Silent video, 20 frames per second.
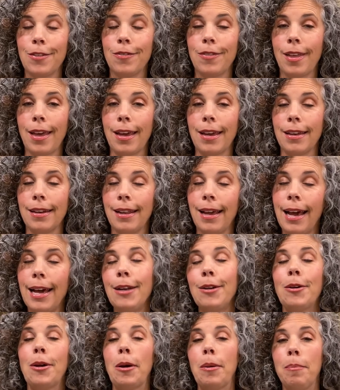of that. I
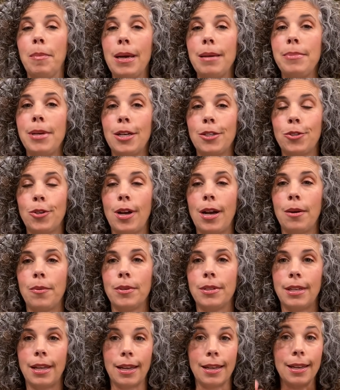don't know. Maybe I'll try it
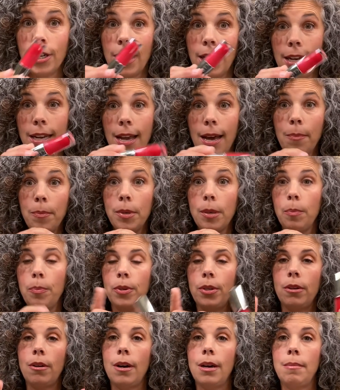one day. And now I'm going to
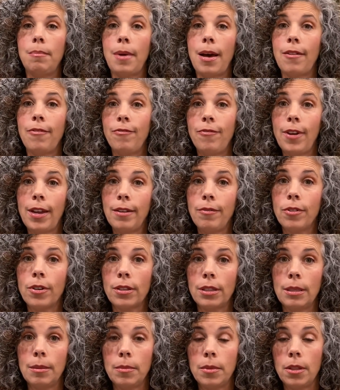put on my
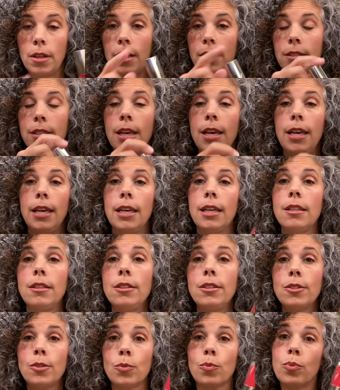favorite lip gloss. It
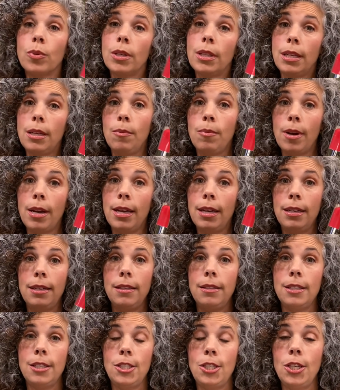looks really red
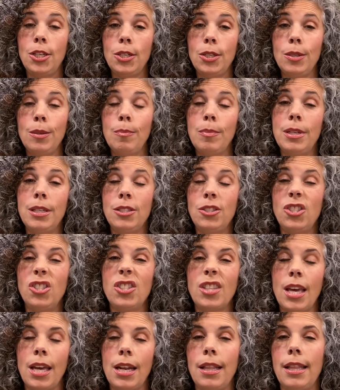in the tube, but it's
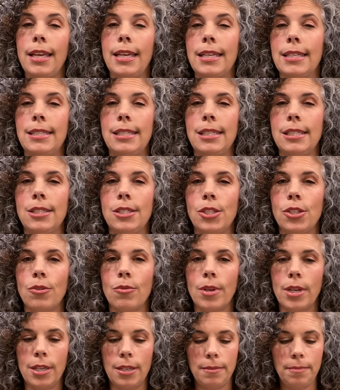just kind of like a tinted
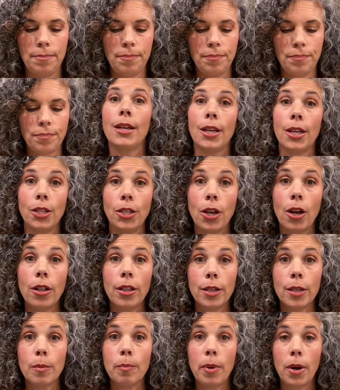red. Can y'all
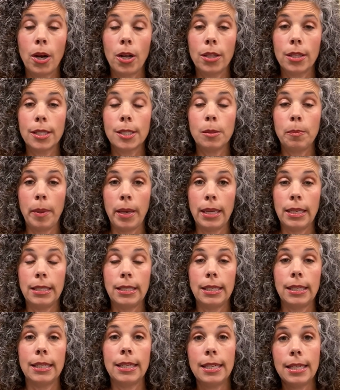hear Pollux
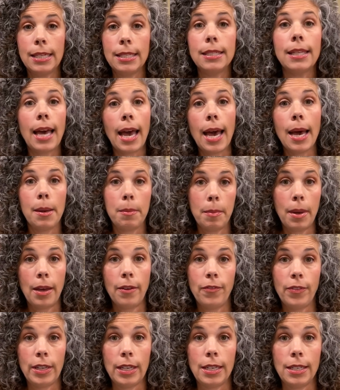panting? He's at my
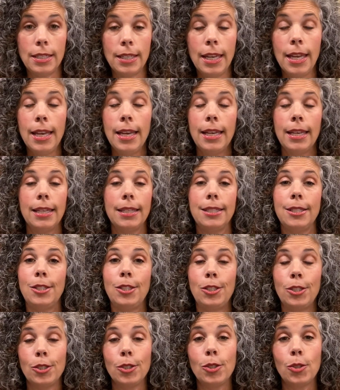feet. It is
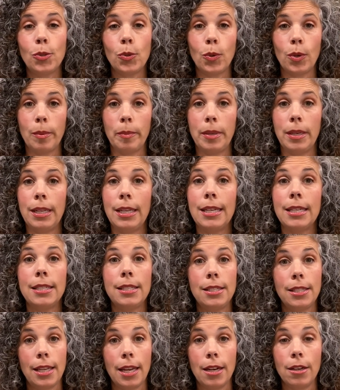still storming.
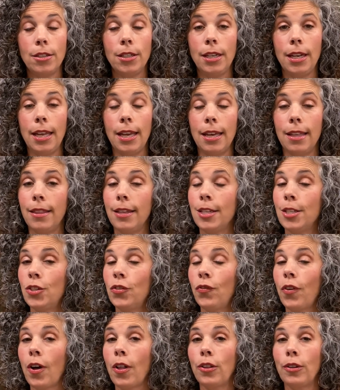He's scared to death. He's
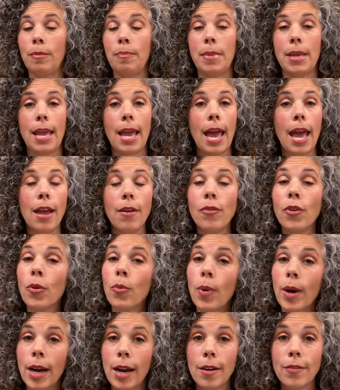followed me
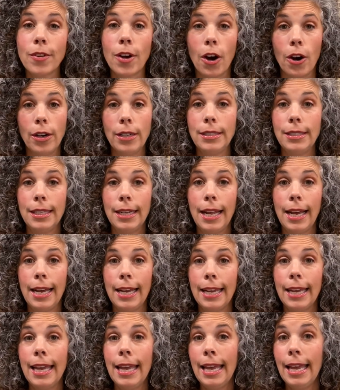everywhere I've gone
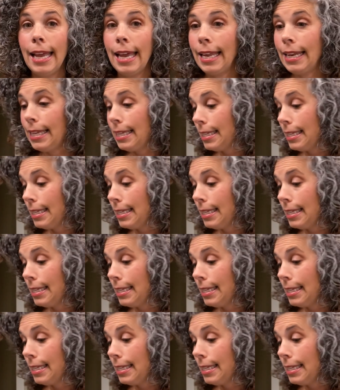today, and